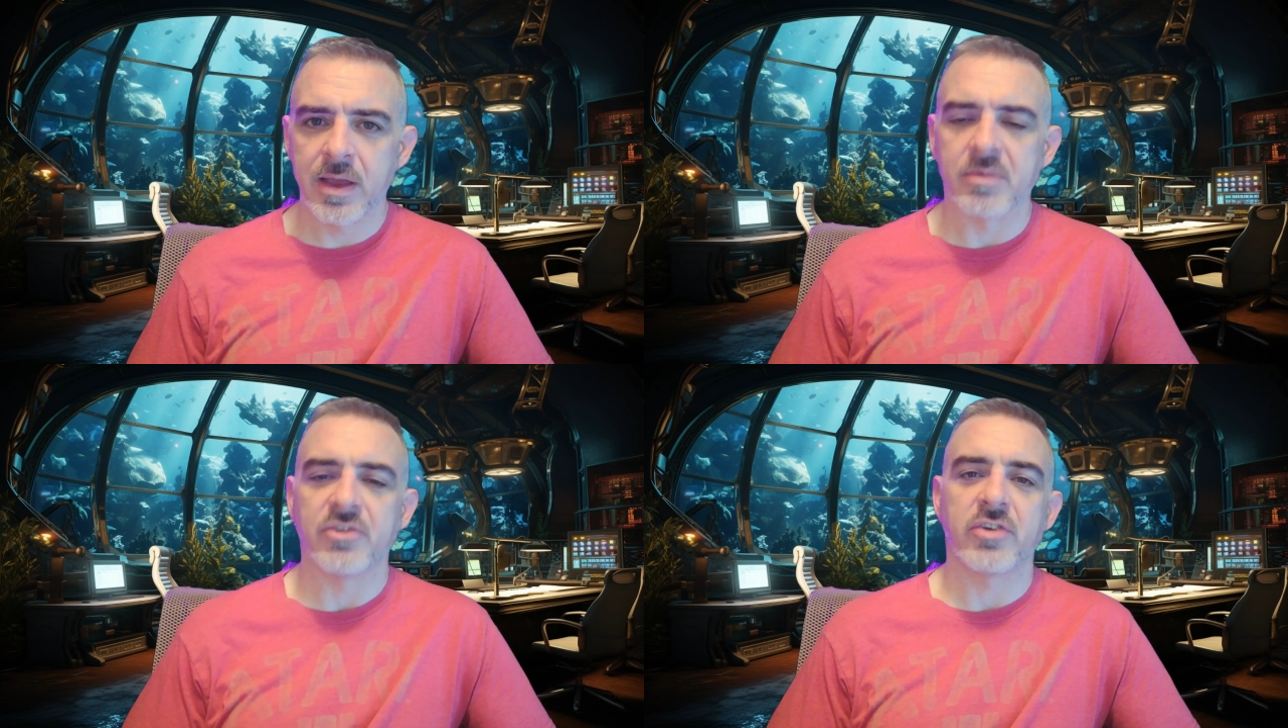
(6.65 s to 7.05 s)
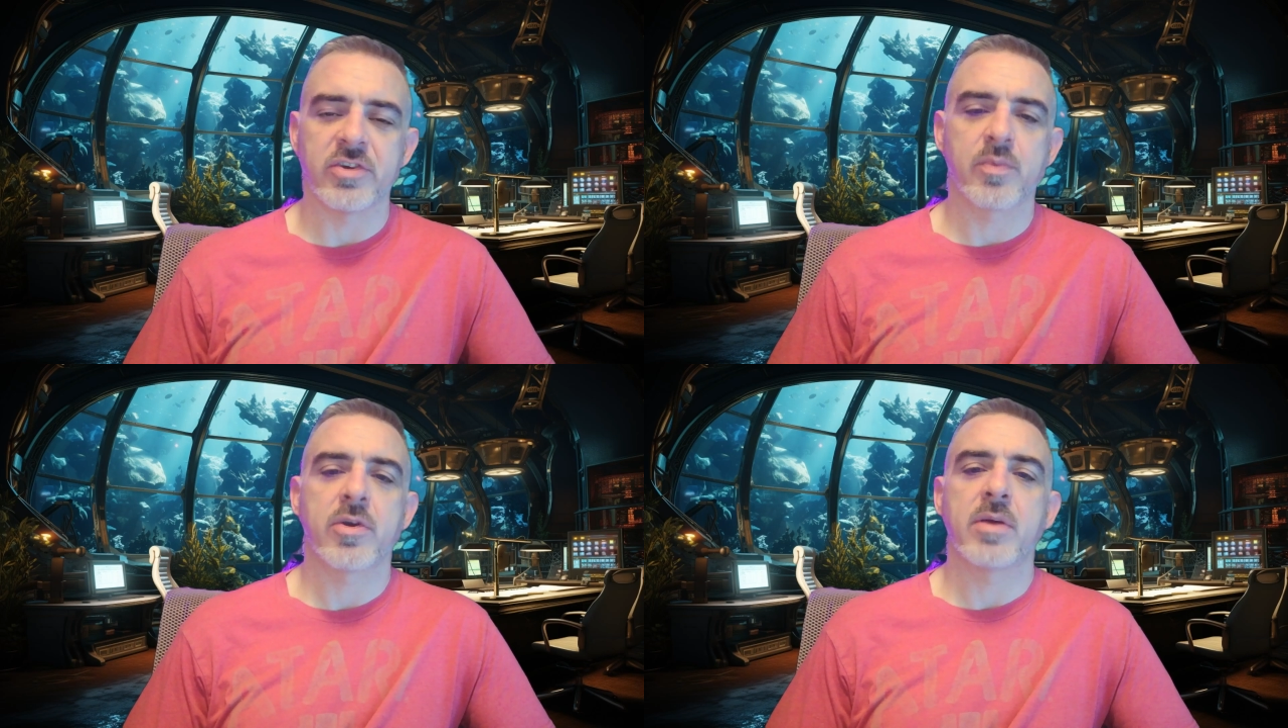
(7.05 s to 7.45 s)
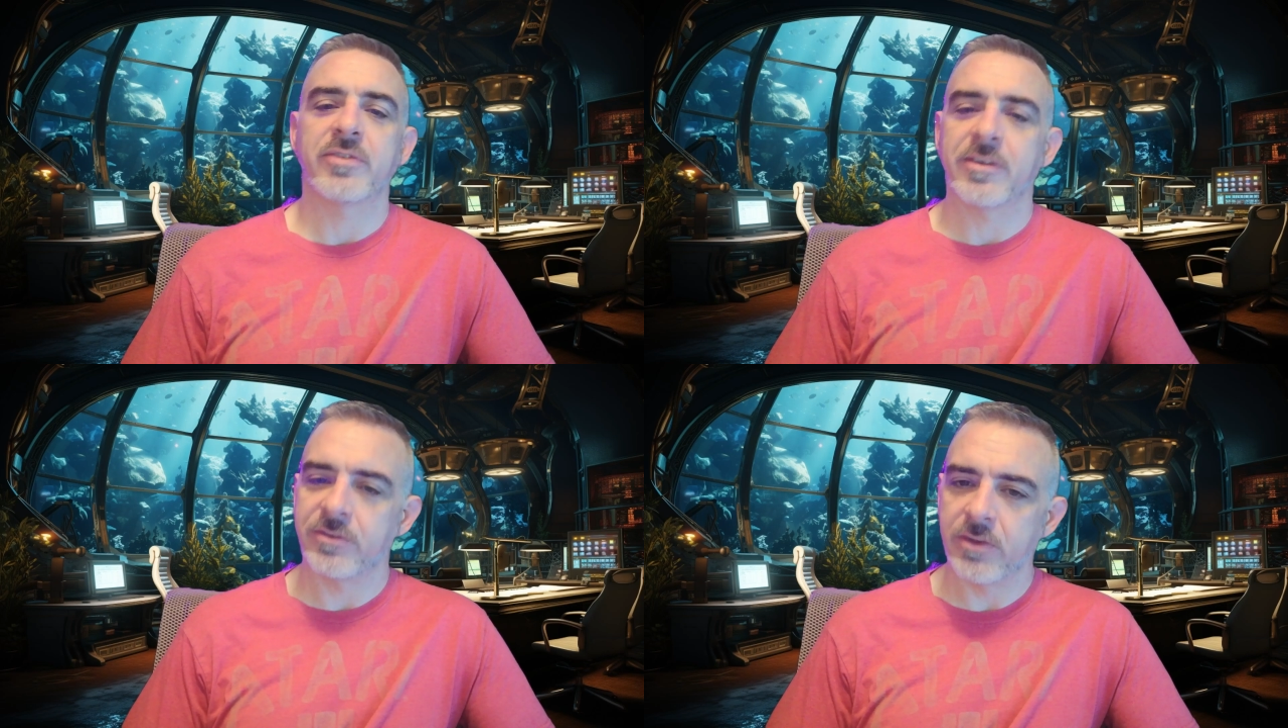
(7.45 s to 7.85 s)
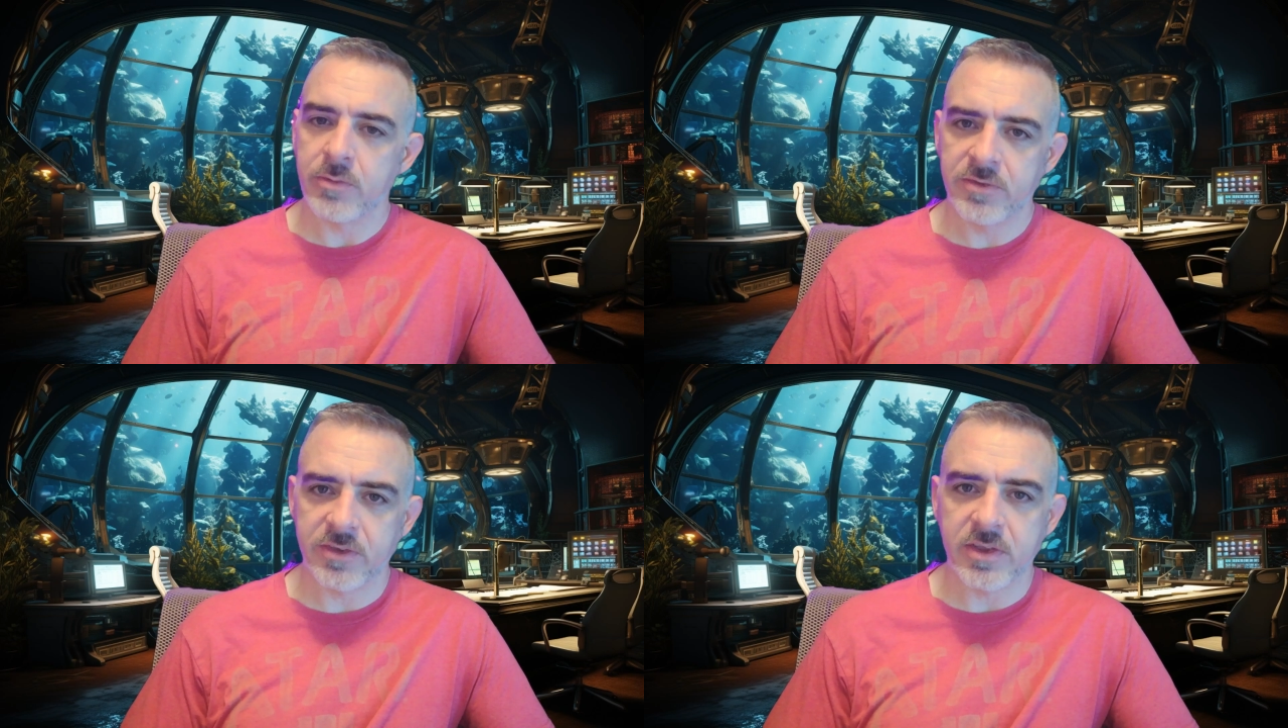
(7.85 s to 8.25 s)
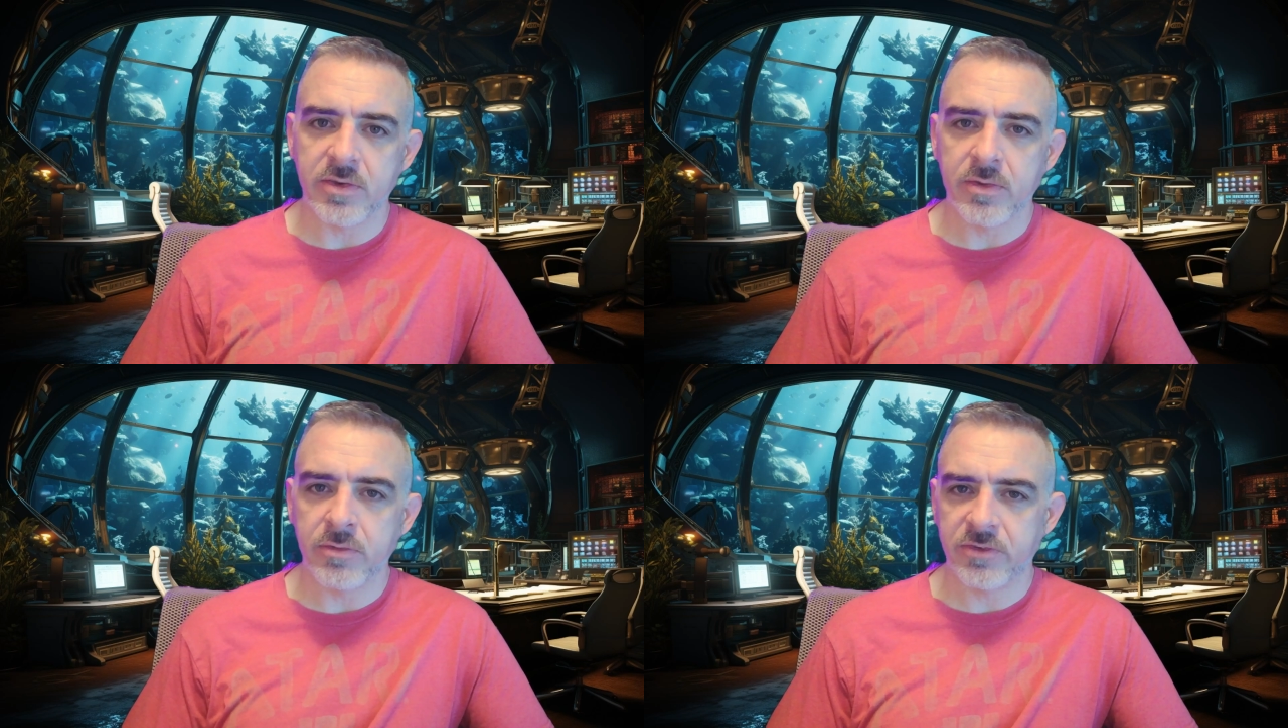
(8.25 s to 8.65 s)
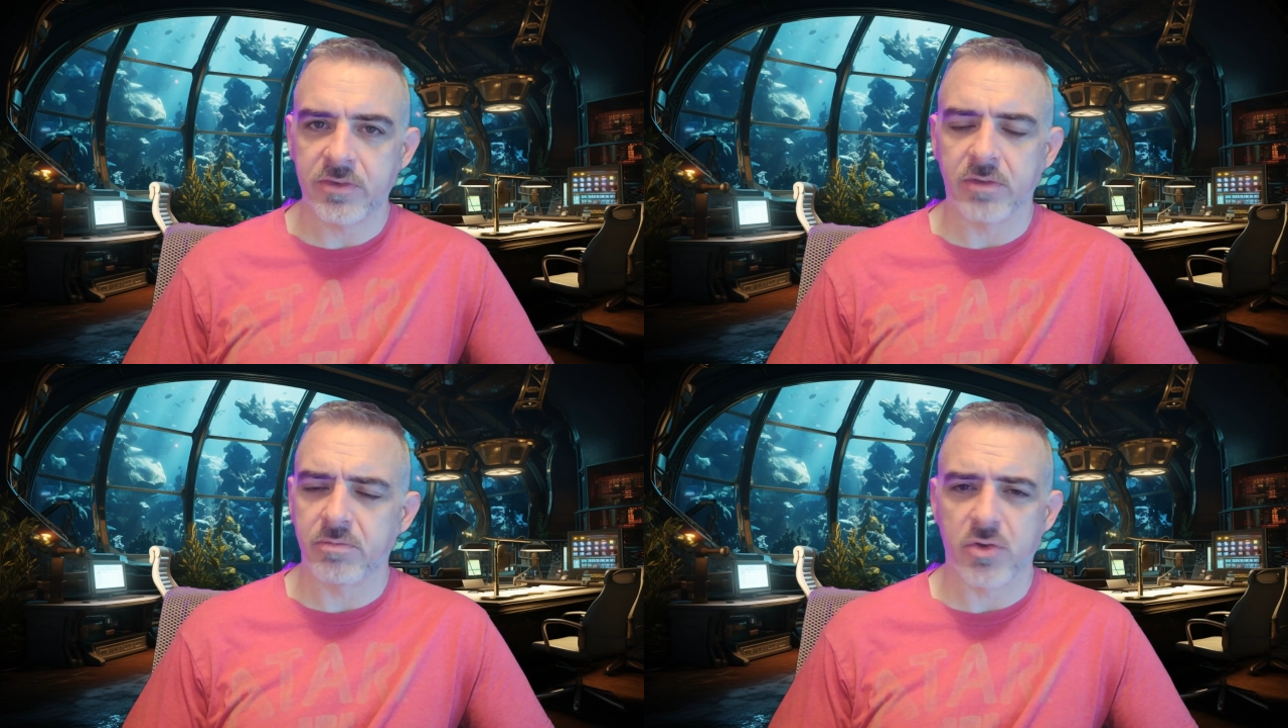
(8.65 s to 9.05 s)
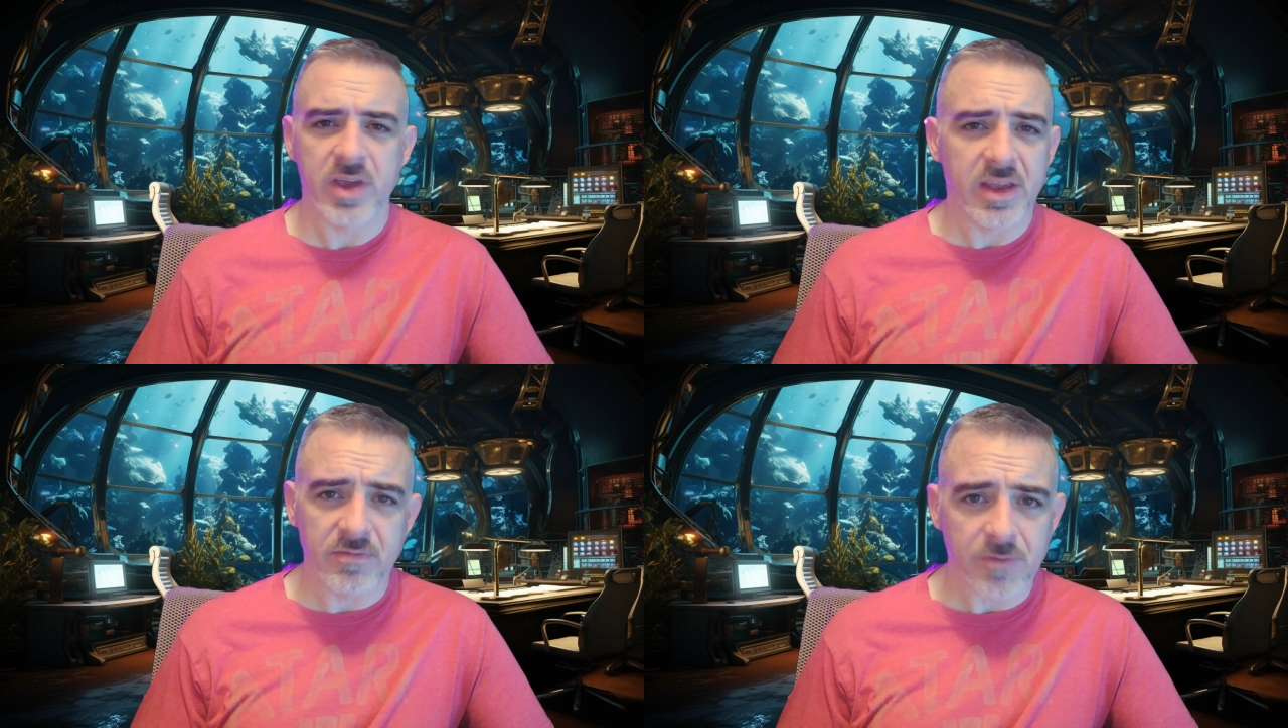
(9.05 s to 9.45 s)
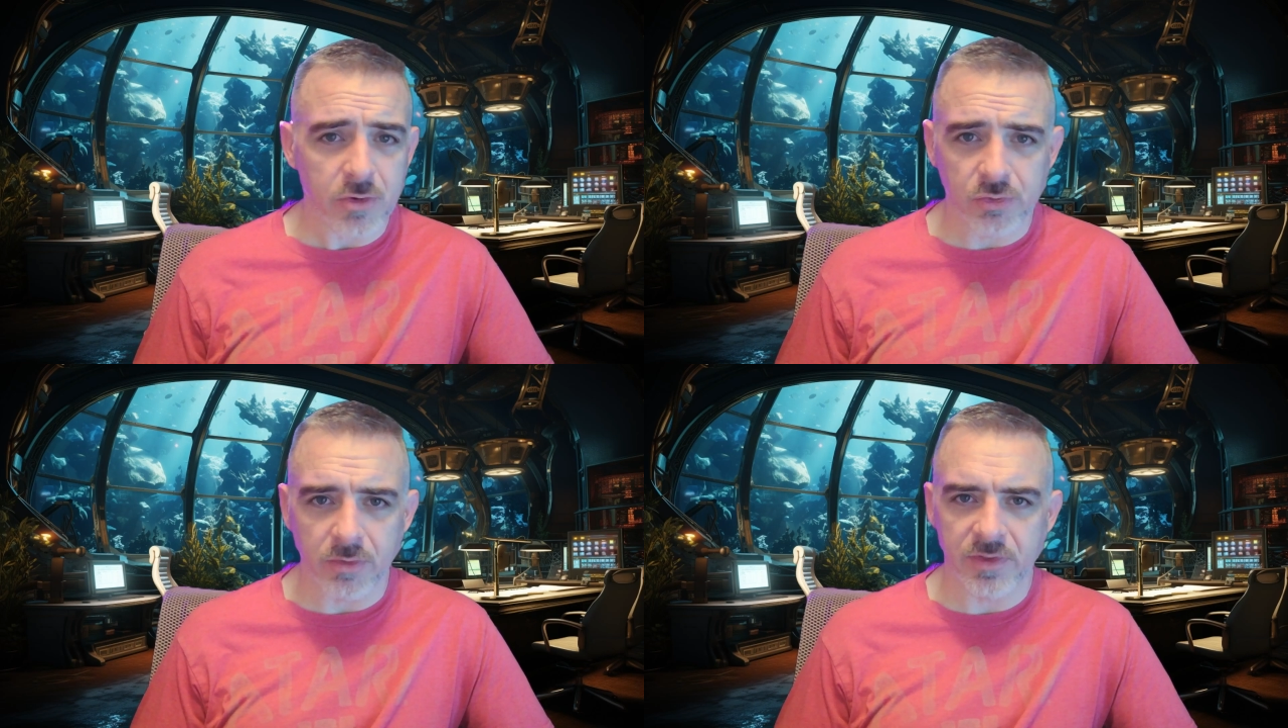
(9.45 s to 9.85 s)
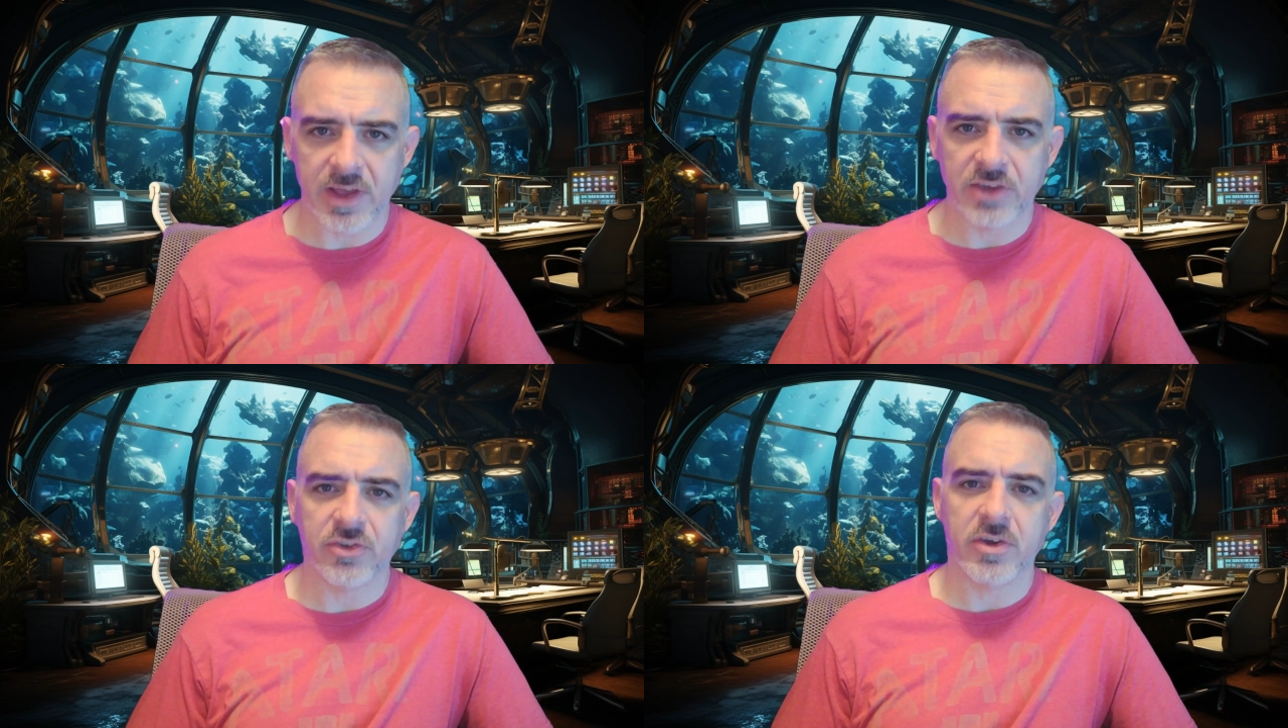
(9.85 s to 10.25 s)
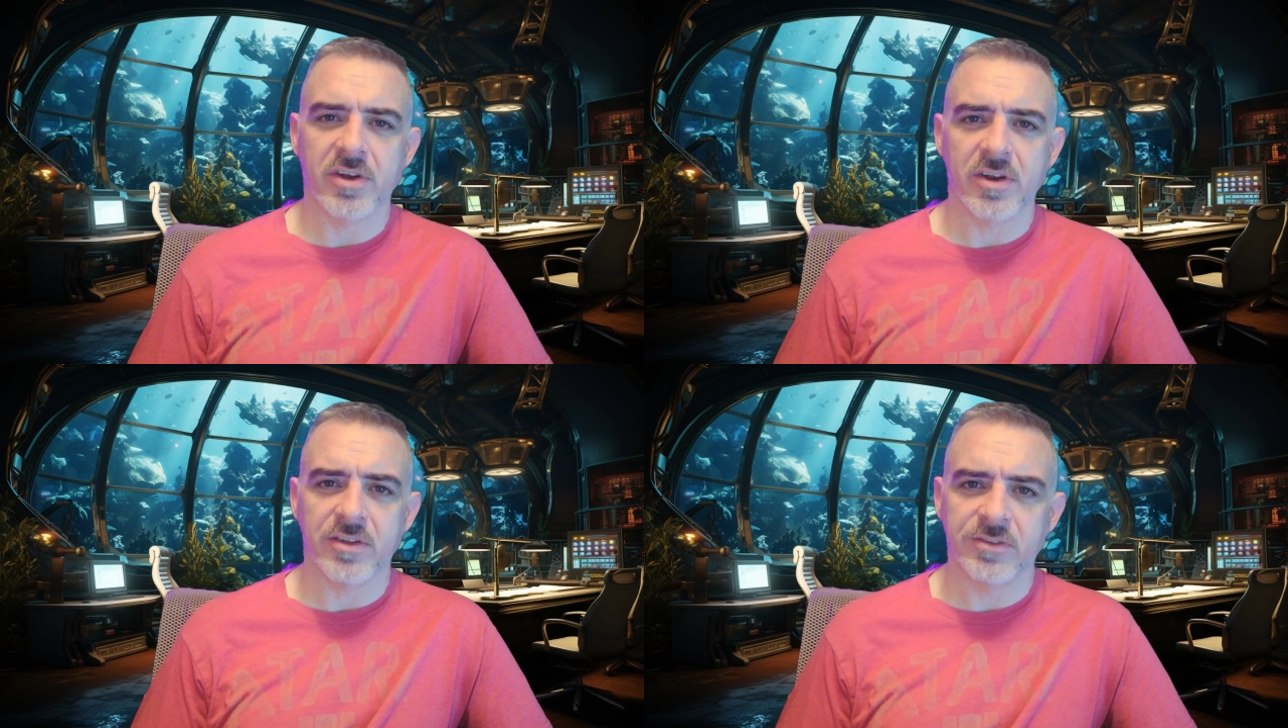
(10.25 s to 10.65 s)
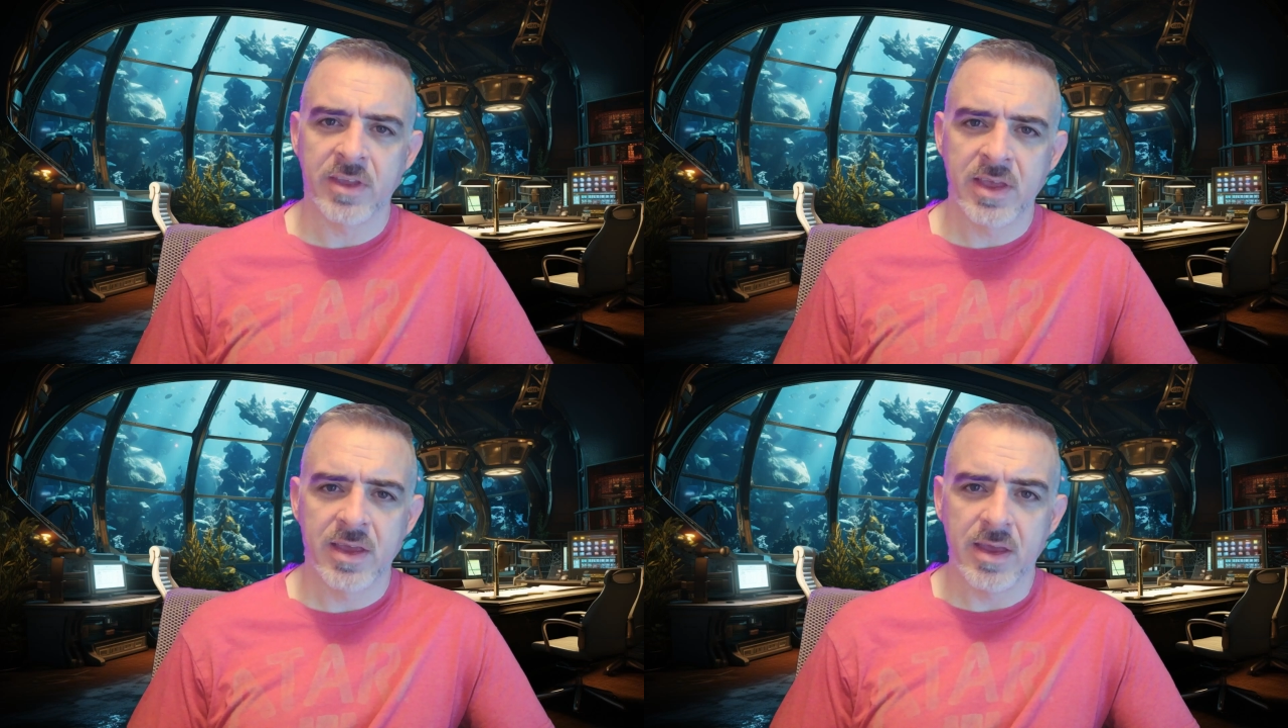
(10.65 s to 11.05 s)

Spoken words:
I'm going to show you prompts that students can use to create virtual flashcards,